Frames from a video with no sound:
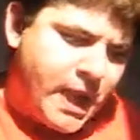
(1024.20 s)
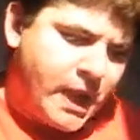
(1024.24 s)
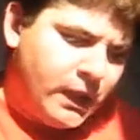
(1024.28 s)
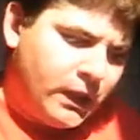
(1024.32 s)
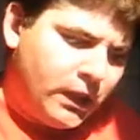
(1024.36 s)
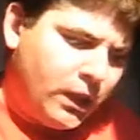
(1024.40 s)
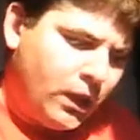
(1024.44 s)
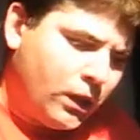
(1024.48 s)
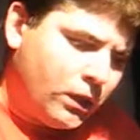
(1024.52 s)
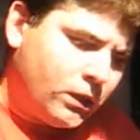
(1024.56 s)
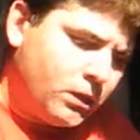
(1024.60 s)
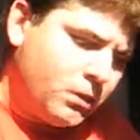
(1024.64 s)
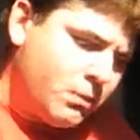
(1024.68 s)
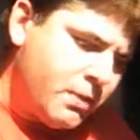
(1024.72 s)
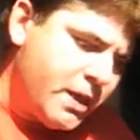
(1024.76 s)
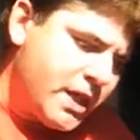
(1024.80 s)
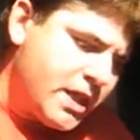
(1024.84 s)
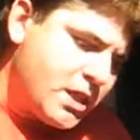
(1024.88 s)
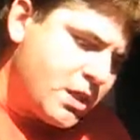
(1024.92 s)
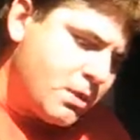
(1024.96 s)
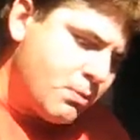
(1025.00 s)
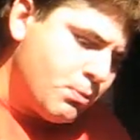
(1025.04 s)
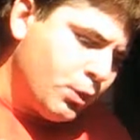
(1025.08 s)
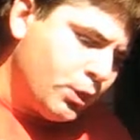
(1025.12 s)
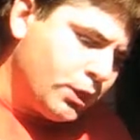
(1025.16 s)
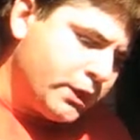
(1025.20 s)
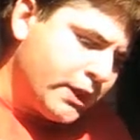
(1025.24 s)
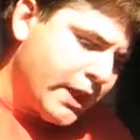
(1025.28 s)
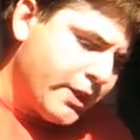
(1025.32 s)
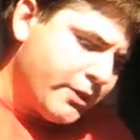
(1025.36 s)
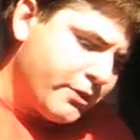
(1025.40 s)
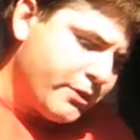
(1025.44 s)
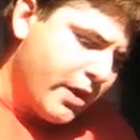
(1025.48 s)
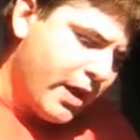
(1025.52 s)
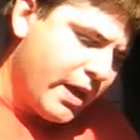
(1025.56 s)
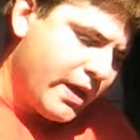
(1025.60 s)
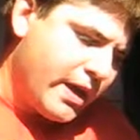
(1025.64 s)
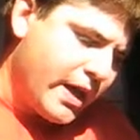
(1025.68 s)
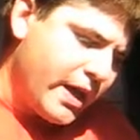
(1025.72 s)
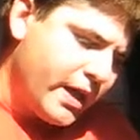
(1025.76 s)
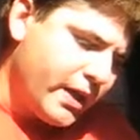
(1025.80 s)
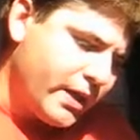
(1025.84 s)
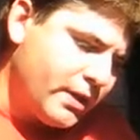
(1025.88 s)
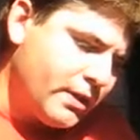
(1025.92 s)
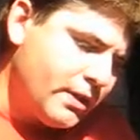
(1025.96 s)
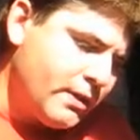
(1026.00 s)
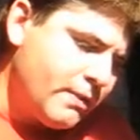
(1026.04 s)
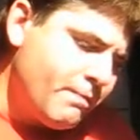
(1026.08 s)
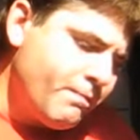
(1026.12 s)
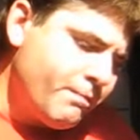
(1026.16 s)
alone with
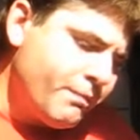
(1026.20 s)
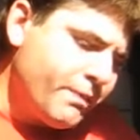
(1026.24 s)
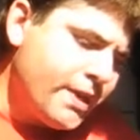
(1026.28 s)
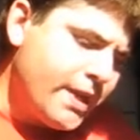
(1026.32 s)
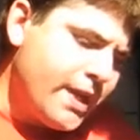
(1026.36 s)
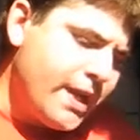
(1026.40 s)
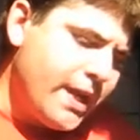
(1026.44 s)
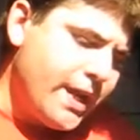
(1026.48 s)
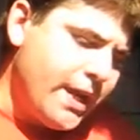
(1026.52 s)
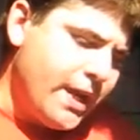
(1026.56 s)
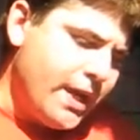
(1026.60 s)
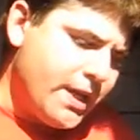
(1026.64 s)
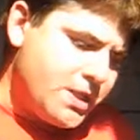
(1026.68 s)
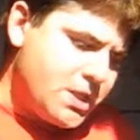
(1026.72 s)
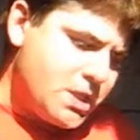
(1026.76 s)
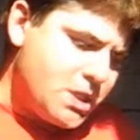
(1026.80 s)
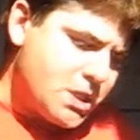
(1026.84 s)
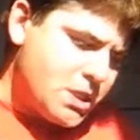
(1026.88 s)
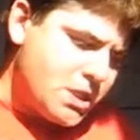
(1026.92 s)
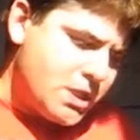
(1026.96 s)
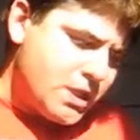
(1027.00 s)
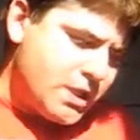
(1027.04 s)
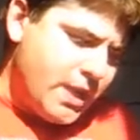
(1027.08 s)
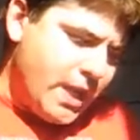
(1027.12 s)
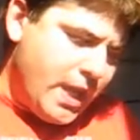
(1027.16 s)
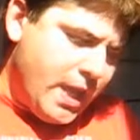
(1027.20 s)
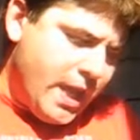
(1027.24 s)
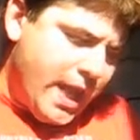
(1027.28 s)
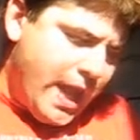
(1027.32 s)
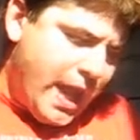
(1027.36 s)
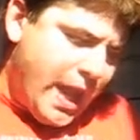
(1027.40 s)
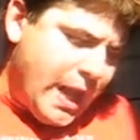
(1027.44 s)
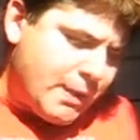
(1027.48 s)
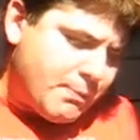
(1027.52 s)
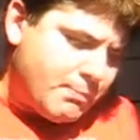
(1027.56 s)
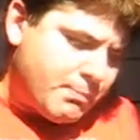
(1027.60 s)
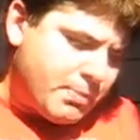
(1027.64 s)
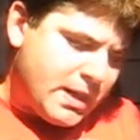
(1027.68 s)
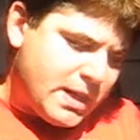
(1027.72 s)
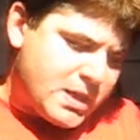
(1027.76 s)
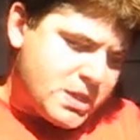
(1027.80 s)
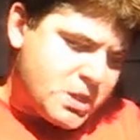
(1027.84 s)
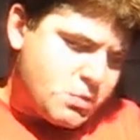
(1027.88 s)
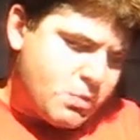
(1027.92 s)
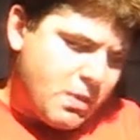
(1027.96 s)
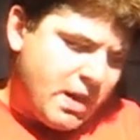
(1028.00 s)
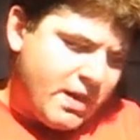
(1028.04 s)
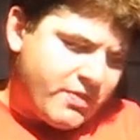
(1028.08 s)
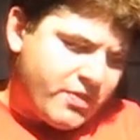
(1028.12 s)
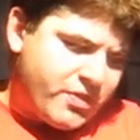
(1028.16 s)
multi-threading. It's the n
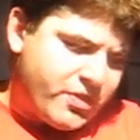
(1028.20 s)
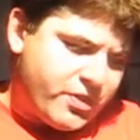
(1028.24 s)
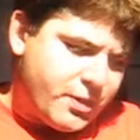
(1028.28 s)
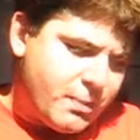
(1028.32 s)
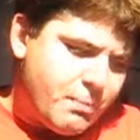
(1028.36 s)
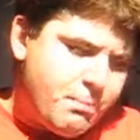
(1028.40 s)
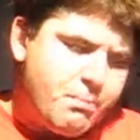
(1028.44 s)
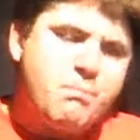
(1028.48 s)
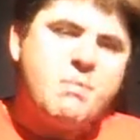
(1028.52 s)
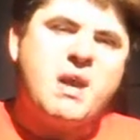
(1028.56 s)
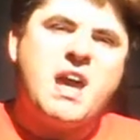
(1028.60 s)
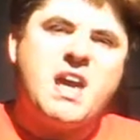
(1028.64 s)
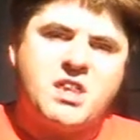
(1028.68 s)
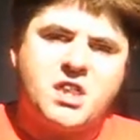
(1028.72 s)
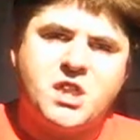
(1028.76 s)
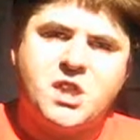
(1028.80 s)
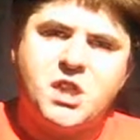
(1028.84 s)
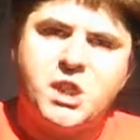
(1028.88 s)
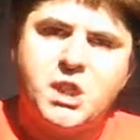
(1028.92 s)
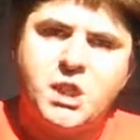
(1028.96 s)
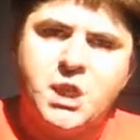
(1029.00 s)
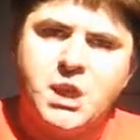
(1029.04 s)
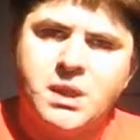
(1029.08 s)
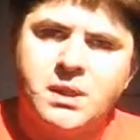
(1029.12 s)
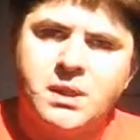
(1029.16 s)
plus one myth,